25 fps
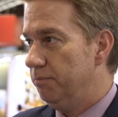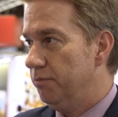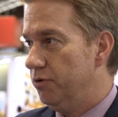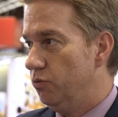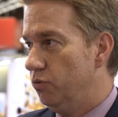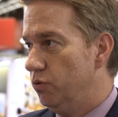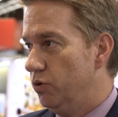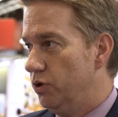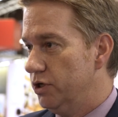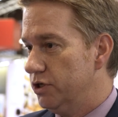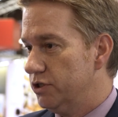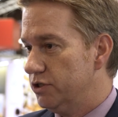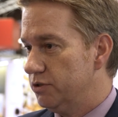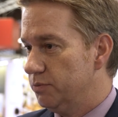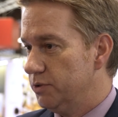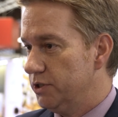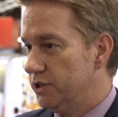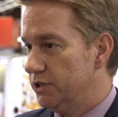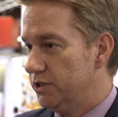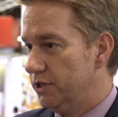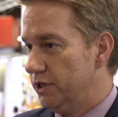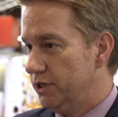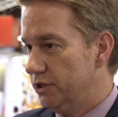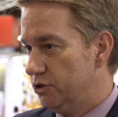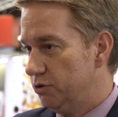works with
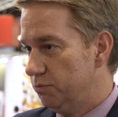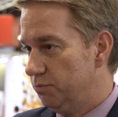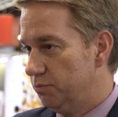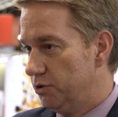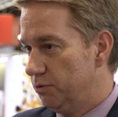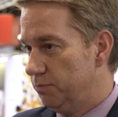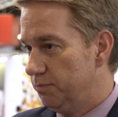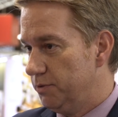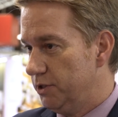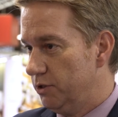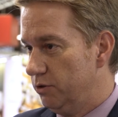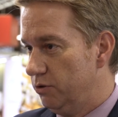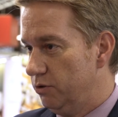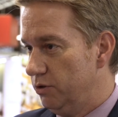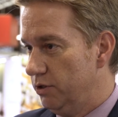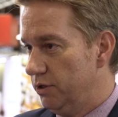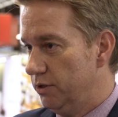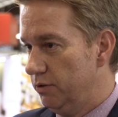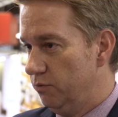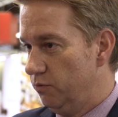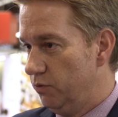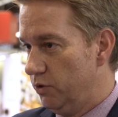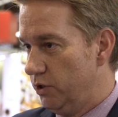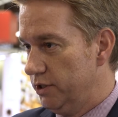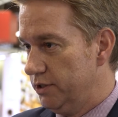isopropanol
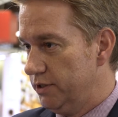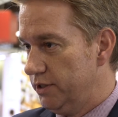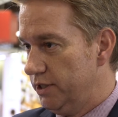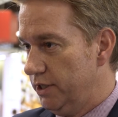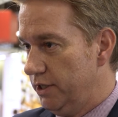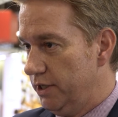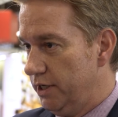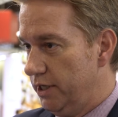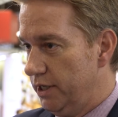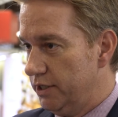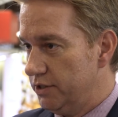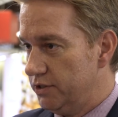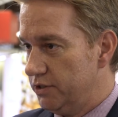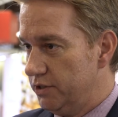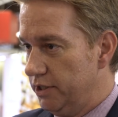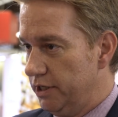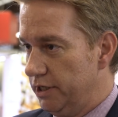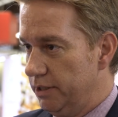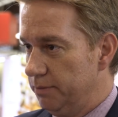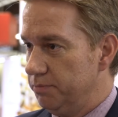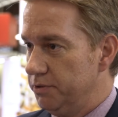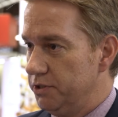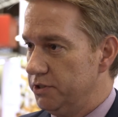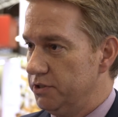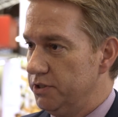and water as the
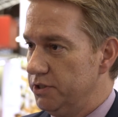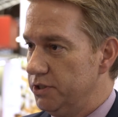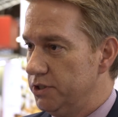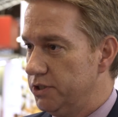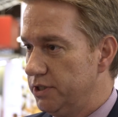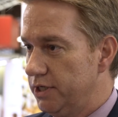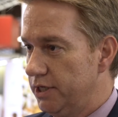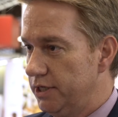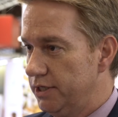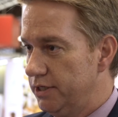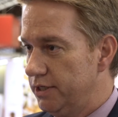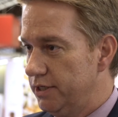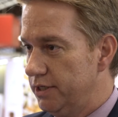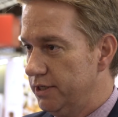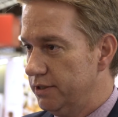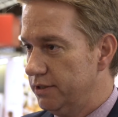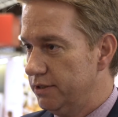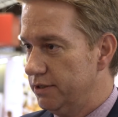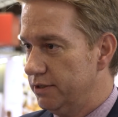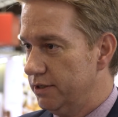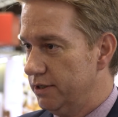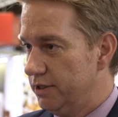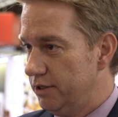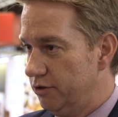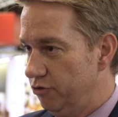IPC standard
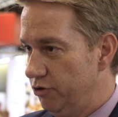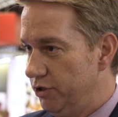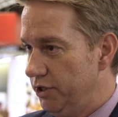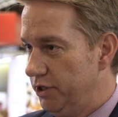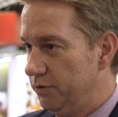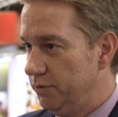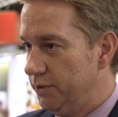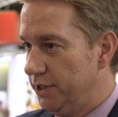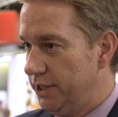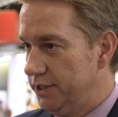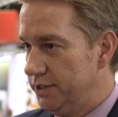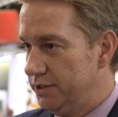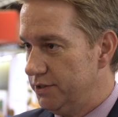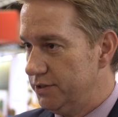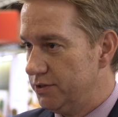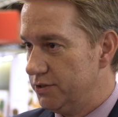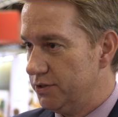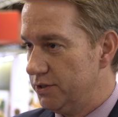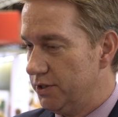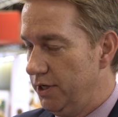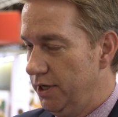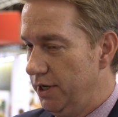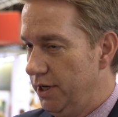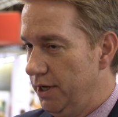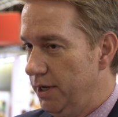
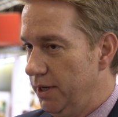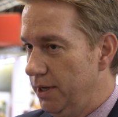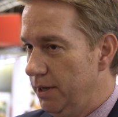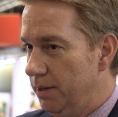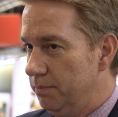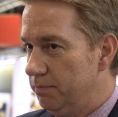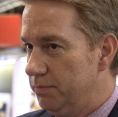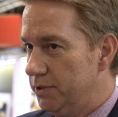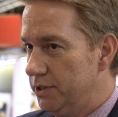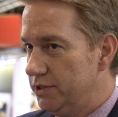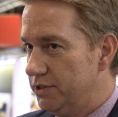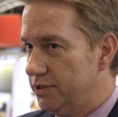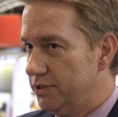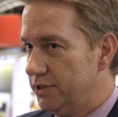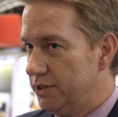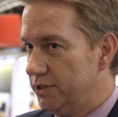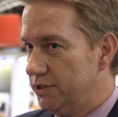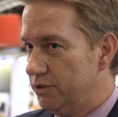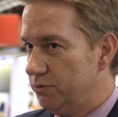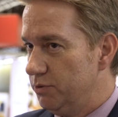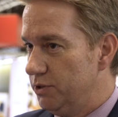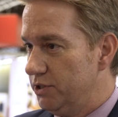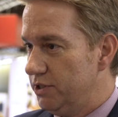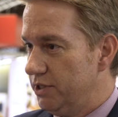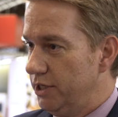requests. But
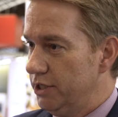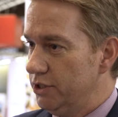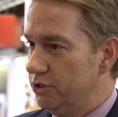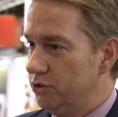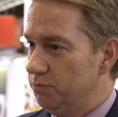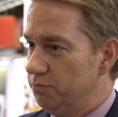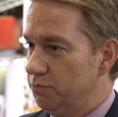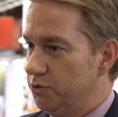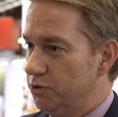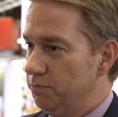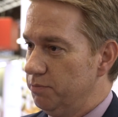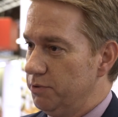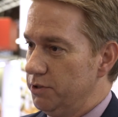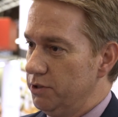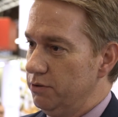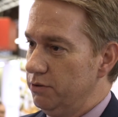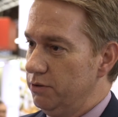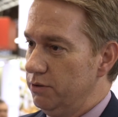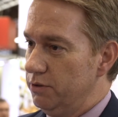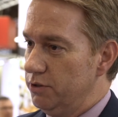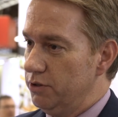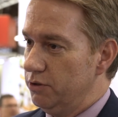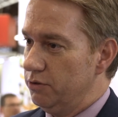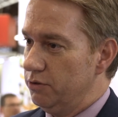since with isopropanol